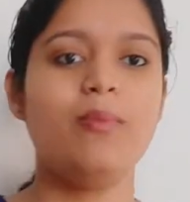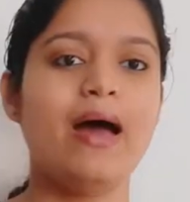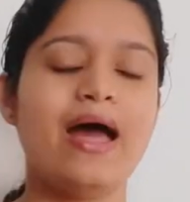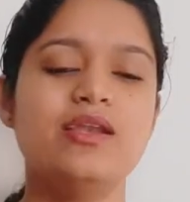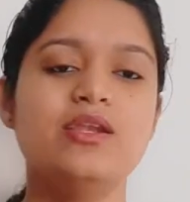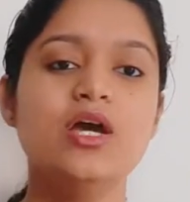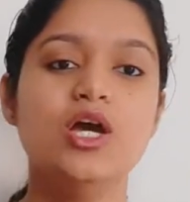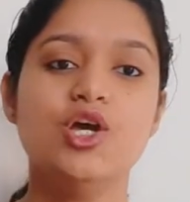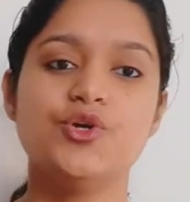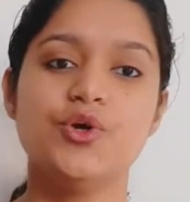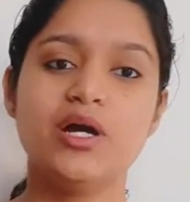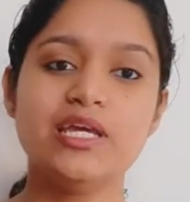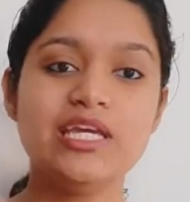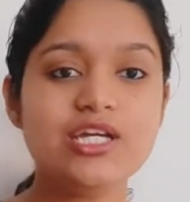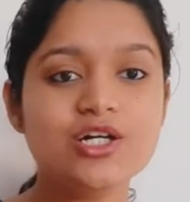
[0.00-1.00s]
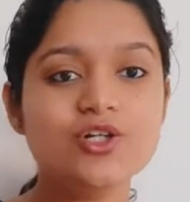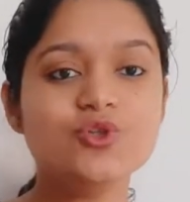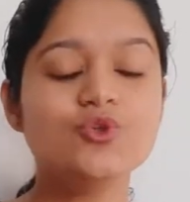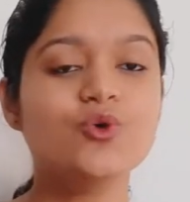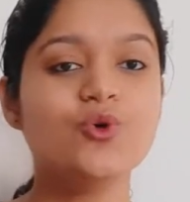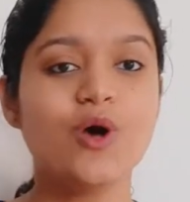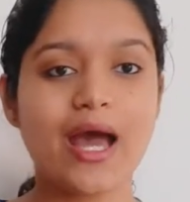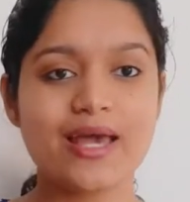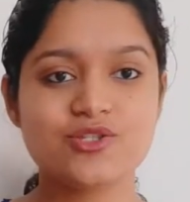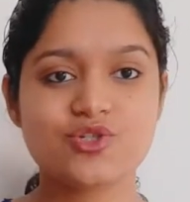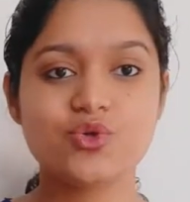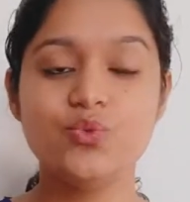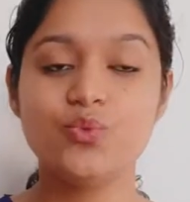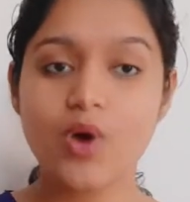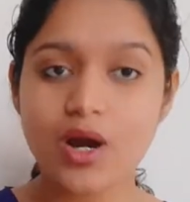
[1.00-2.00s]
and you are eager to know as to
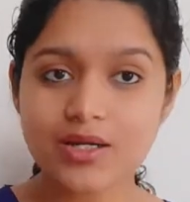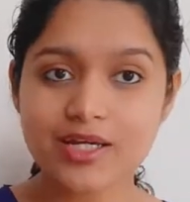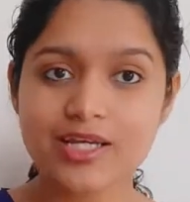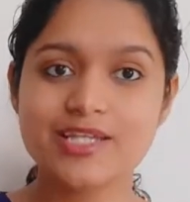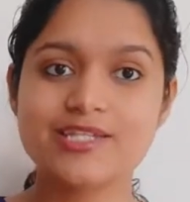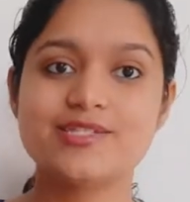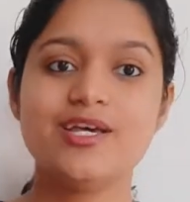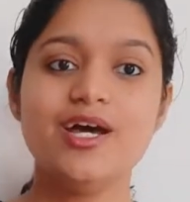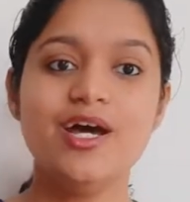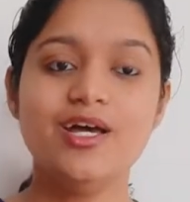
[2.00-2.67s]
what is